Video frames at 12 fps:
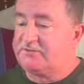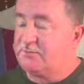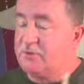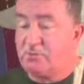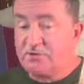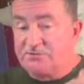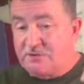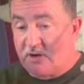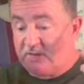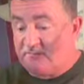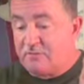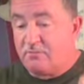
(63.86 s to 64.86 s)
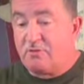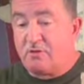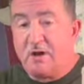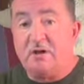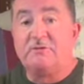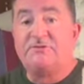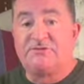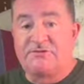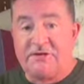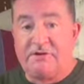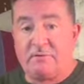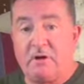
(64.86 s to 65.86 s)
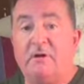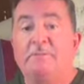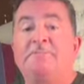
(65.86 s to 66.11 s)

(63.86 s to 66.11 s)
I mean, we're starting from ground zero.